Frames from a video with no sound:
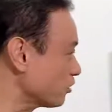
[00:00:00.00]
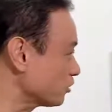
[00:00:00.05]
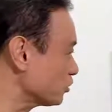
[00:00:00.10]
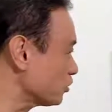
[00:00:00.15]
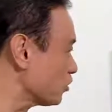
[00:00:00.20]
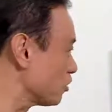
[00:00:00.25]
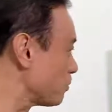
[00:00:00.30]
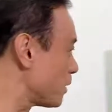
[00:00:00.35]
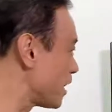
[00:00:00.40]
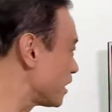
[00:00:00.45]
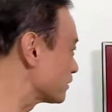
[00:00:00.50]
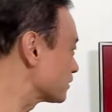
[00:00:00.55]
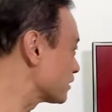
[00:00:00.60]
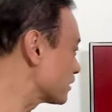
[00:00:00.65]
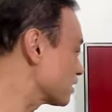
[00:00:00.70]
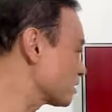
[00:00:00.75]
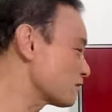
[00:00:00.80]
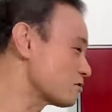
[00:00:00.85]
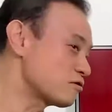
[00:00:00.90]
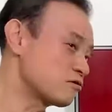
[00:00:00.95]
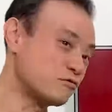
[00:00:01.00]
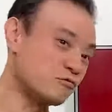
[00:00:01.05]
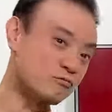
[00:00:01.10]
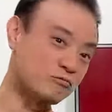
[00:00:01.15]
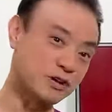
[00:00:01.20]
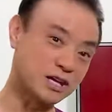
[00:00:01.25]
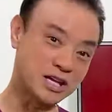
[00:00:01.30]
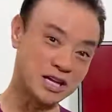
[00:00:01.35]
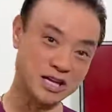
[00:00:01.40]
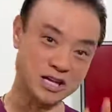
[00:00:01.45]
to you about
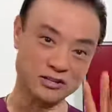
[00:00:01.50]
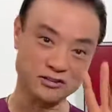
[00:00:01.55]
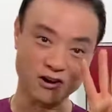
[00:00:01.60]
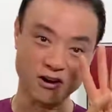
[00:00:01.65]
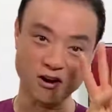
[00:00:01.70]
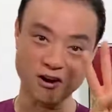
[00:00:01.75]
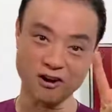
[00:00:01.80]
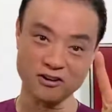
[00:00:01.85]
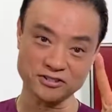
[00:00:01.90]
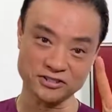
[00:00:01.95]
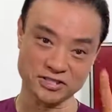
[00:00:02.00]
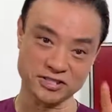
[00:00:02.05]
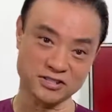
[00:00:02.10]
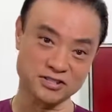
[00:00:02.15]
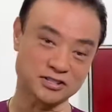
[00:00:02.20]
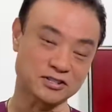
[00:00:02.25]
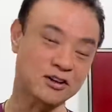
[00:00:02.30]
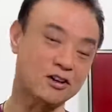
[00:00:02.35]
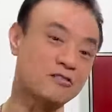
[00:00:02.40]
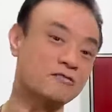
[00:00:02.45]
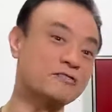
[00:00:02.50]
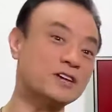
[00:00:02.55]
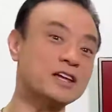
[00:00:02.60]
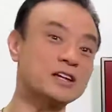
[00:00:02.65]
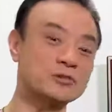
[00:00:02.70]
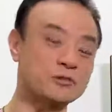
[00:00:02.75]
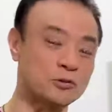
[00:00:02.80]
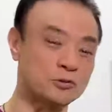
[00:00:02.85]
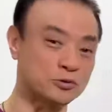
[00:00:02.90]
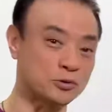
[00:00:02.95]
3 causes of
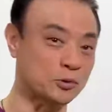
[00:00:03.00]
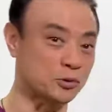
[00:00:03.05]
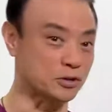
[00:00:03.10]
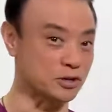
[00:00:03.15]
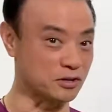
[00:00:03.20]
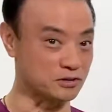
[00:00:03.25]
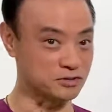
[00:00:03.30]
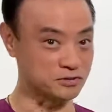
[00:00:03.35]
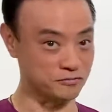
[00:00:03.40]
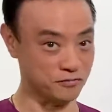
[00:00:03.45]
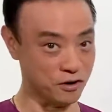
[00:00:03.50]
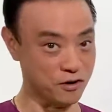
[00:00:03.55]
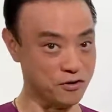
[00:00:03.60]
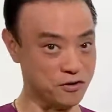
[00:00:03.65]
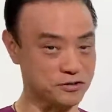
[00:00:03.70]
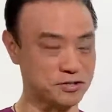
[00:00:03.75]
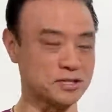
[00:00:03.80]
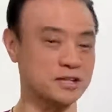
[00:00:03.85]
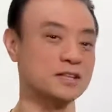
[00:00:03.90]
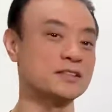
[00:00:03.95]
ingrown toenails first,